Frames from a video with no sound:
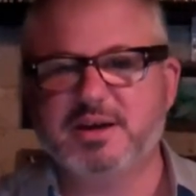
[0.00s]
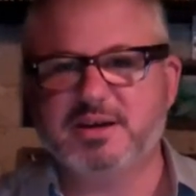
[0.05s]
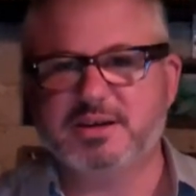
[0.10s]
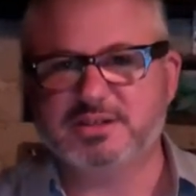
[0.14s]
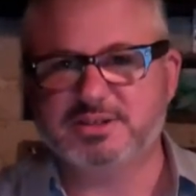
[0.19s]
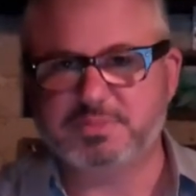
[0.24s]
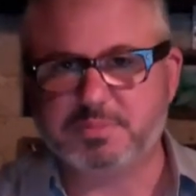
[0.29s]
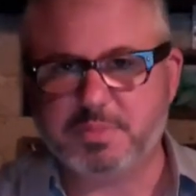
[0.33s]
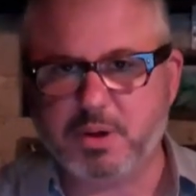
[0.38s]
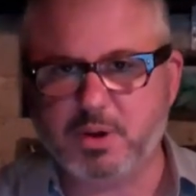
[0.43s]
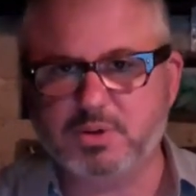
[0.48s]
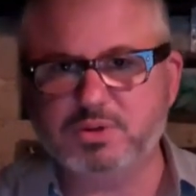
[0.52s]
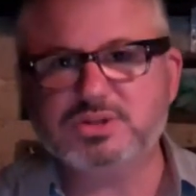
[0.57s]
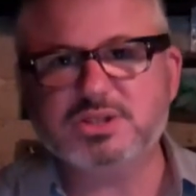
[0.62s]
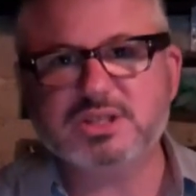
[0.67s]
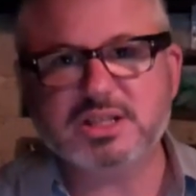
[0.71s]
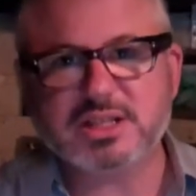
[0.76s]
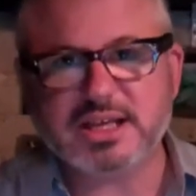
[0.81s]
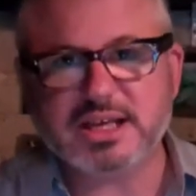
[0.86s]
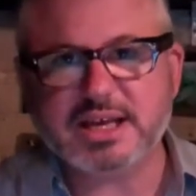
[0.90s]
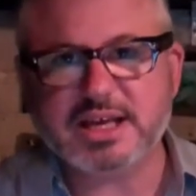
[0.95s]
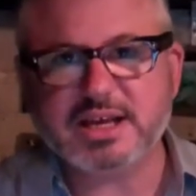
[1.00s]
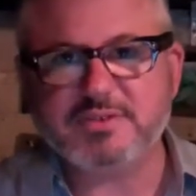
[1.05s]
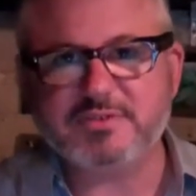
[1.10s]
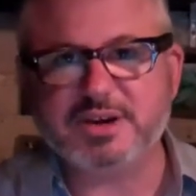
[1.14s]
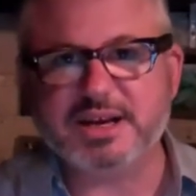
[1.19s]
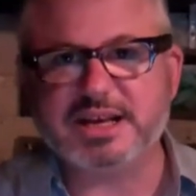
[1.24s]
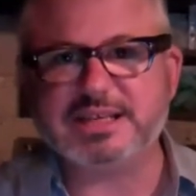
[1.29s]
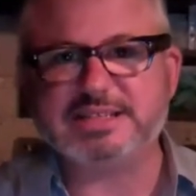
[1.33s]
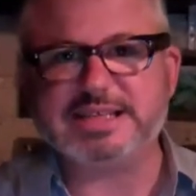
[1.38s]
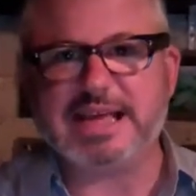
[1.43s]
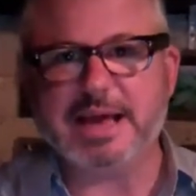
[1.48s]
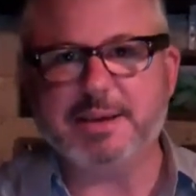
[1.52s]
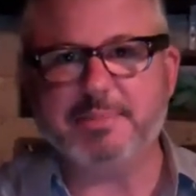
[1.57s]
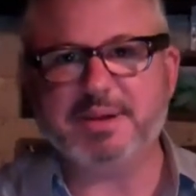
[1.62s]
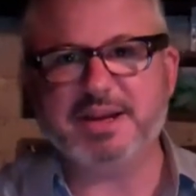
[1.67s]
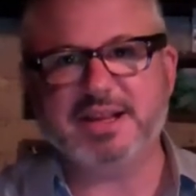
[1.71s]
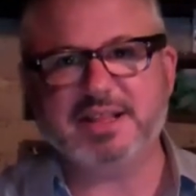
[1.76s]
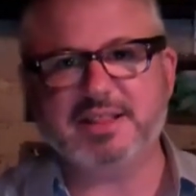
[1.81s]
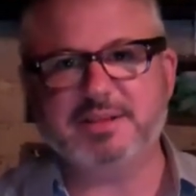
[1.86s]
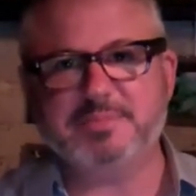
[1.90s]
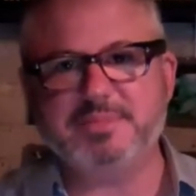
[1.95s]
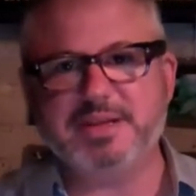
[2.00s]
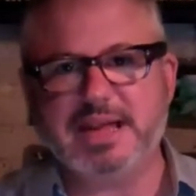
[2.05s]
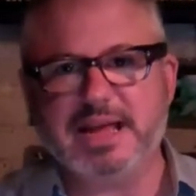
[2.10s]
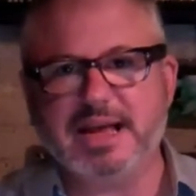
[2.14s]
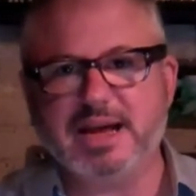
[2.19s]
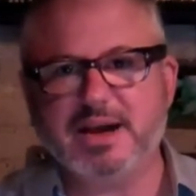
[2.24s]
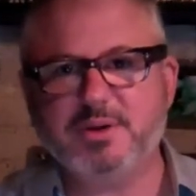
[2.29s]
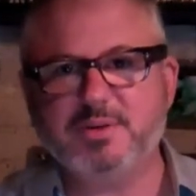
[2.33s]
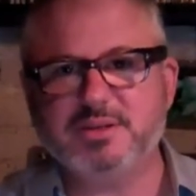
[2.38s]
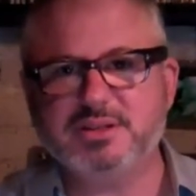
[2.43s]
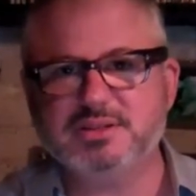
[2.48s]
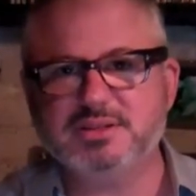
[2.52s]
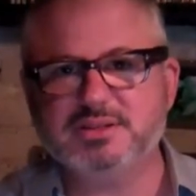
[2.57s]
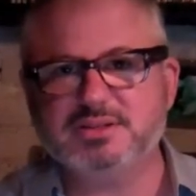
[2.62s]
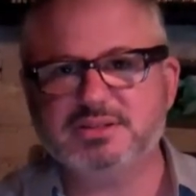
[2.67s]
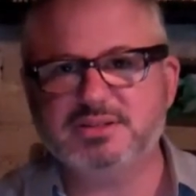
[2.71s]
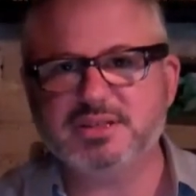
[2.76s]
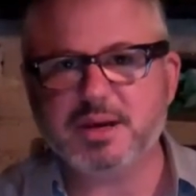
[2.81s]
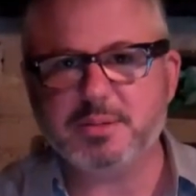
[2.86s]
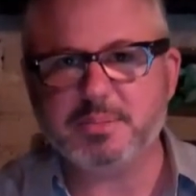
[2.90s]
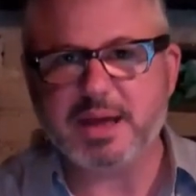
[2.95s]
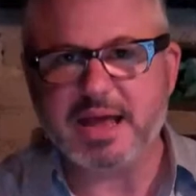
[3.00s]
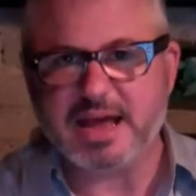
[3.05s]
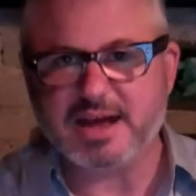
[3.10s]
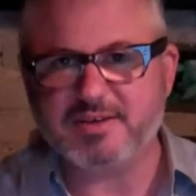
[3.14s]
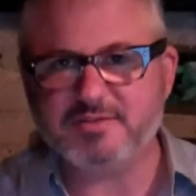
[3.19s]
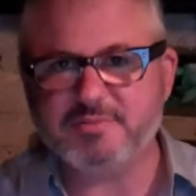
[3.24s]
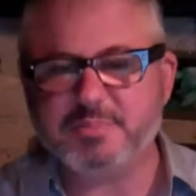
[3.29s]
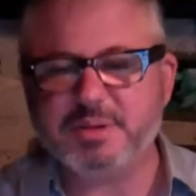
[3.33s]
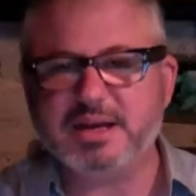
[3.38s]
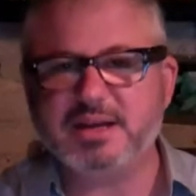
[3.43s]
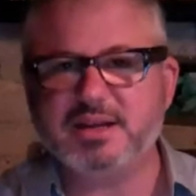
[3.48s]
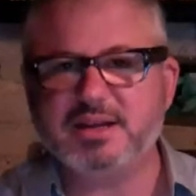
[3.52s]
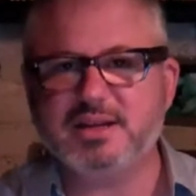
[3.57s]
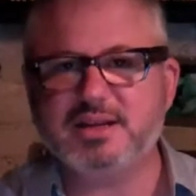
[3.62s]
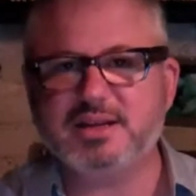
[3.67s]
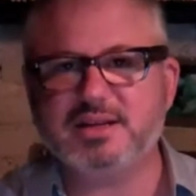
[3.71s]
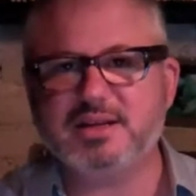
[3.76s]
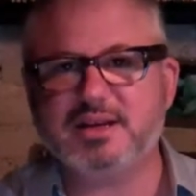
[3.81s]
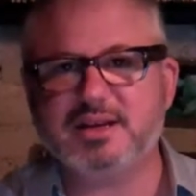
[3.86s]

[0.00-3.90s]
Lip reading: supposedly re-examining them now, and some have been,